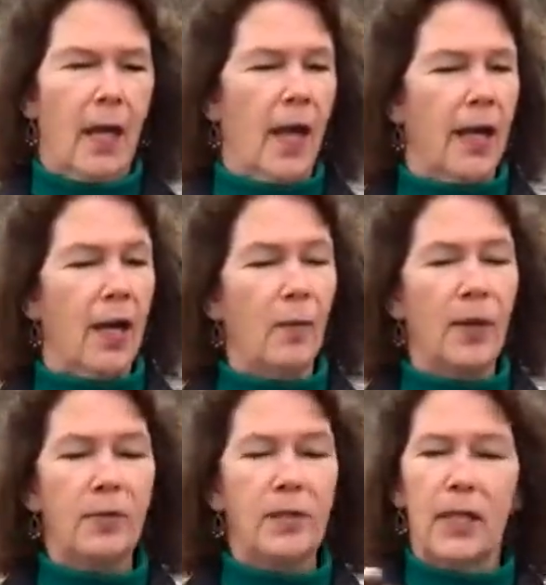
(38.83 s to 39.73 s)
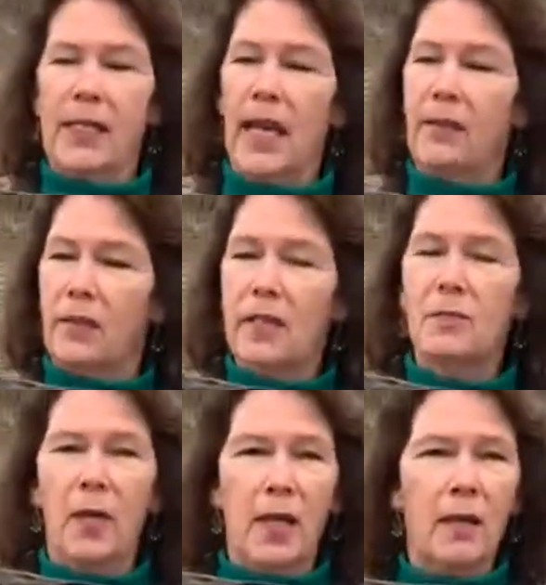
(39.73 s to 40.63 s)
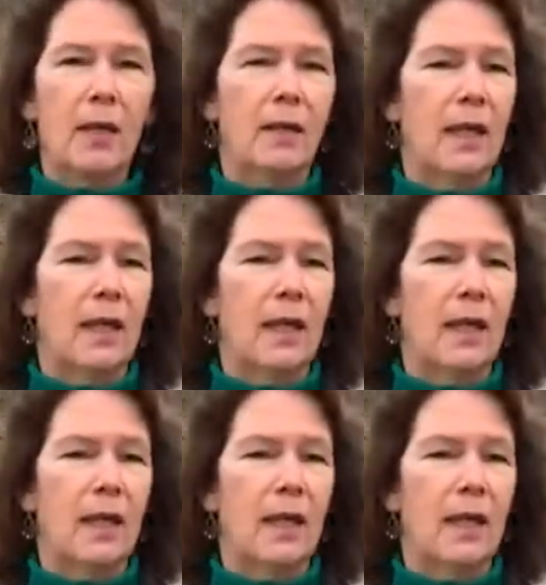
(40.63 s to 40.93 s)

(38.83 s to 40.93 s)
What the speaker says: Hellbenders can get this big.